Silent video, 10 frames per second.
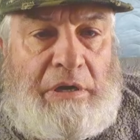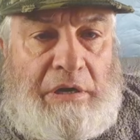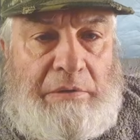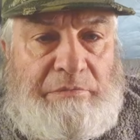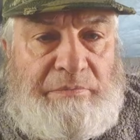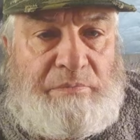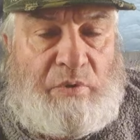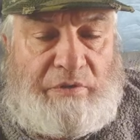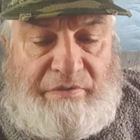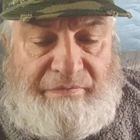
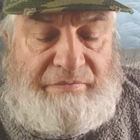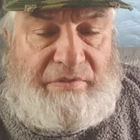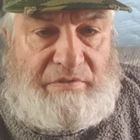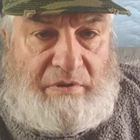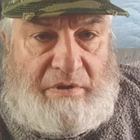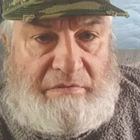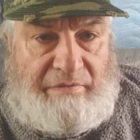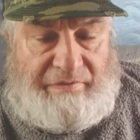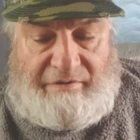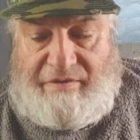One of
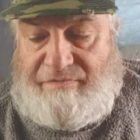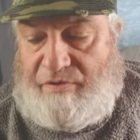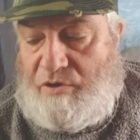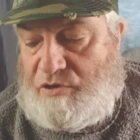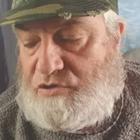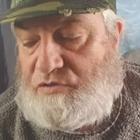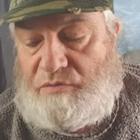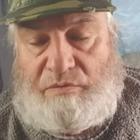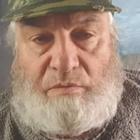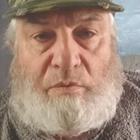the very
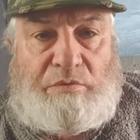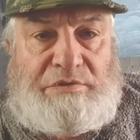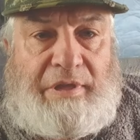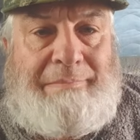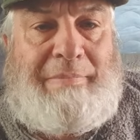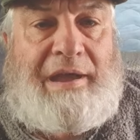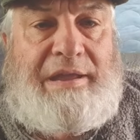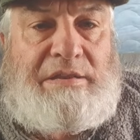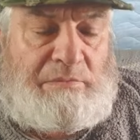first ones they made.